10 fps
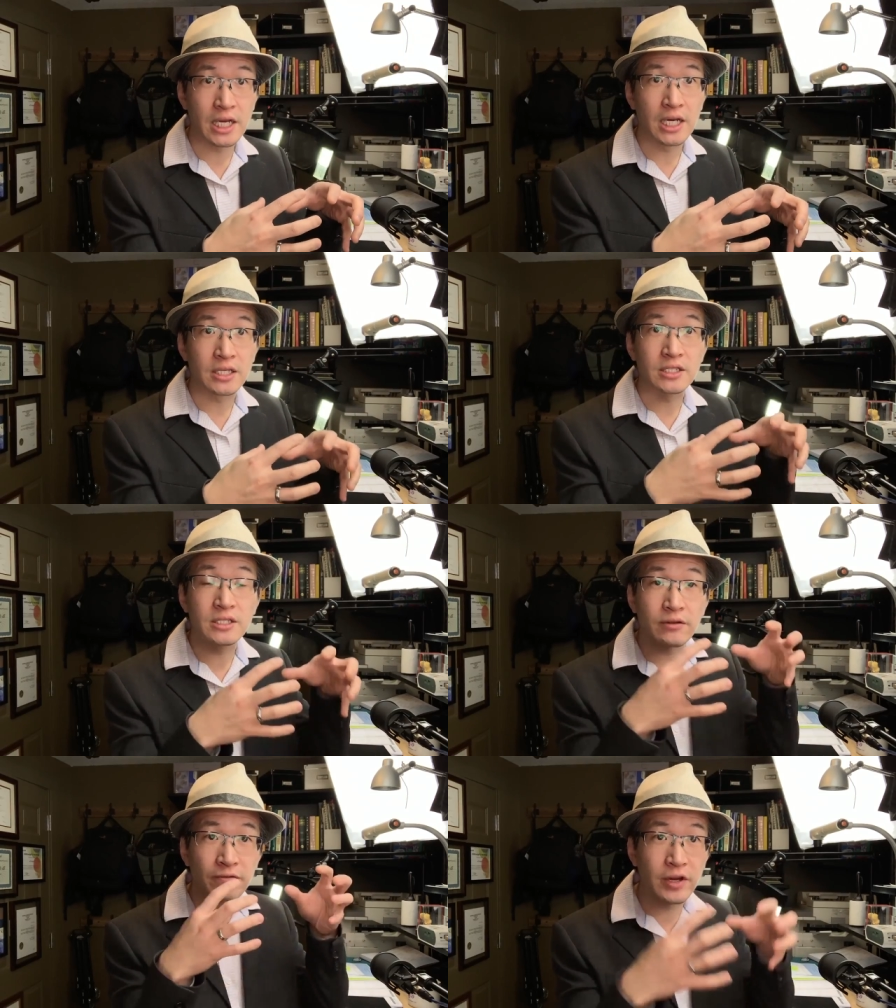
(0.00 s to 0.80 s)
This is
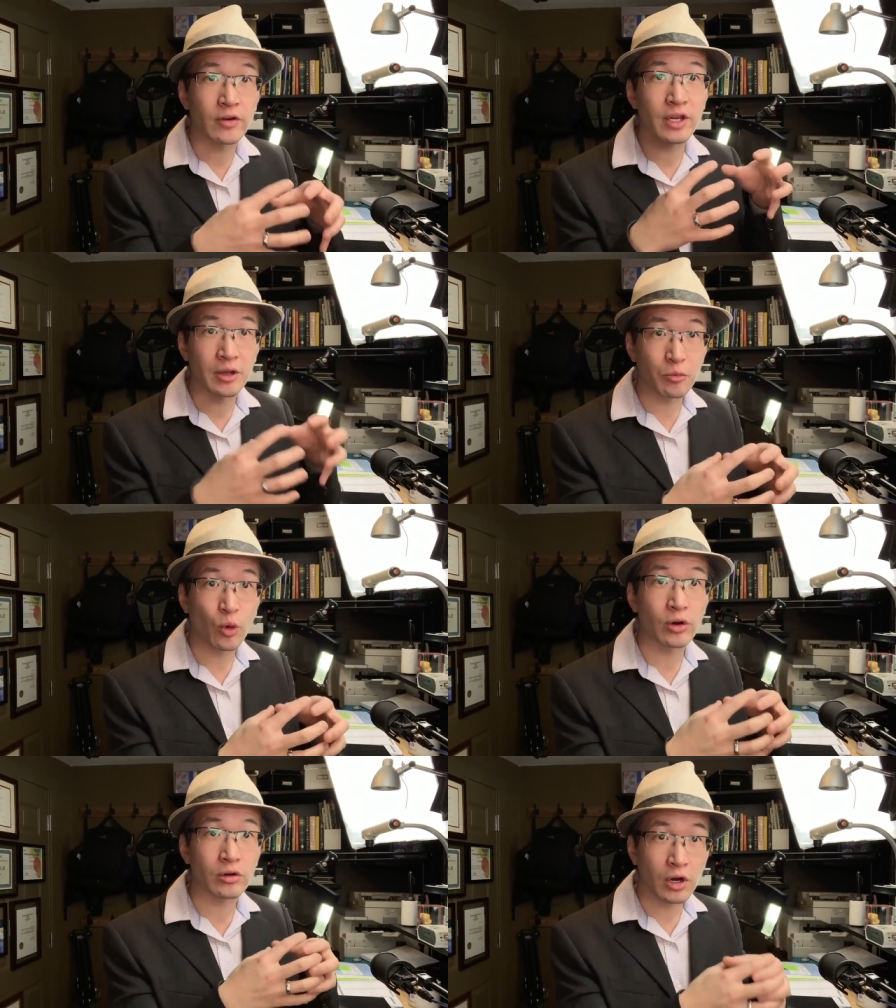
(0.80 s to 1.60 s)
a very
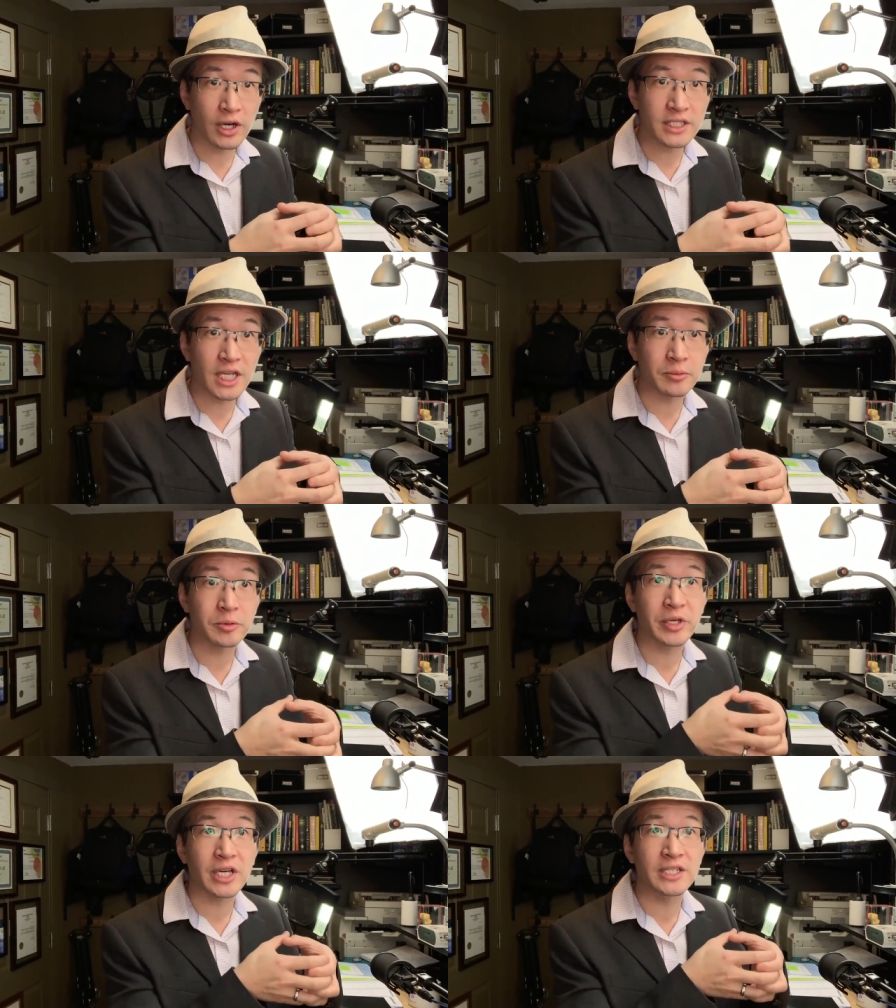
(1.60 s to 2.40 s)
important concept
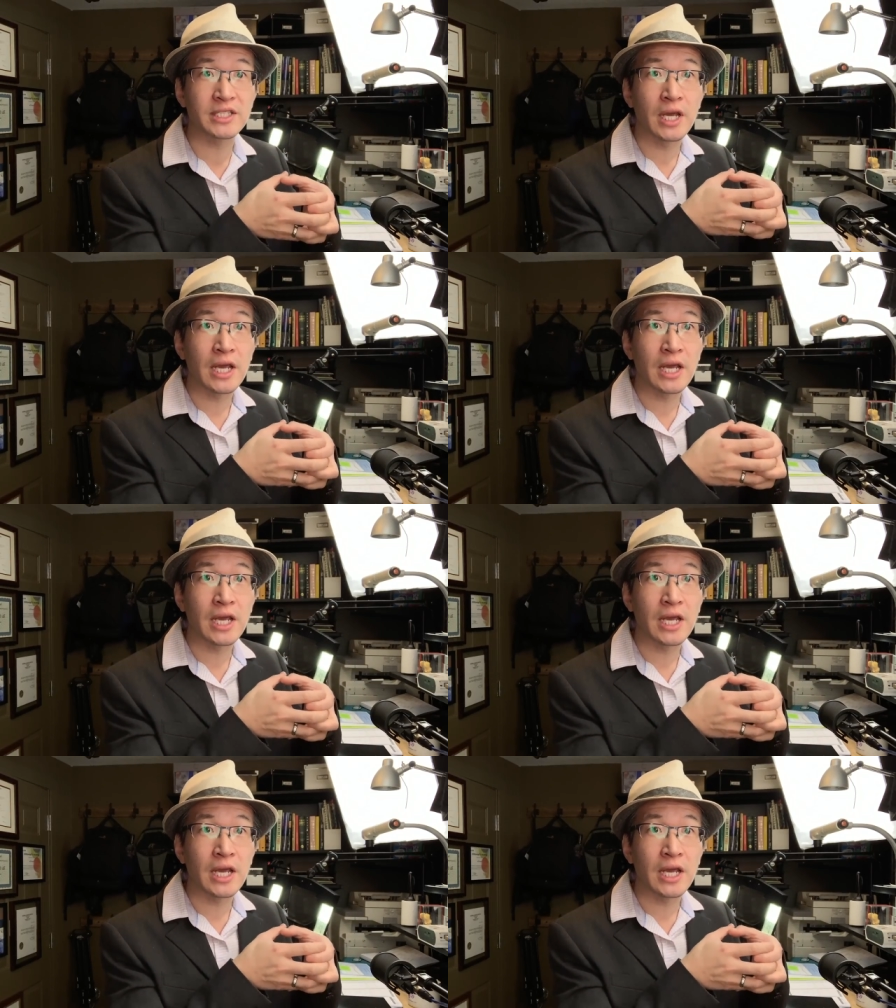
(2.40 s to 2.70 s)
because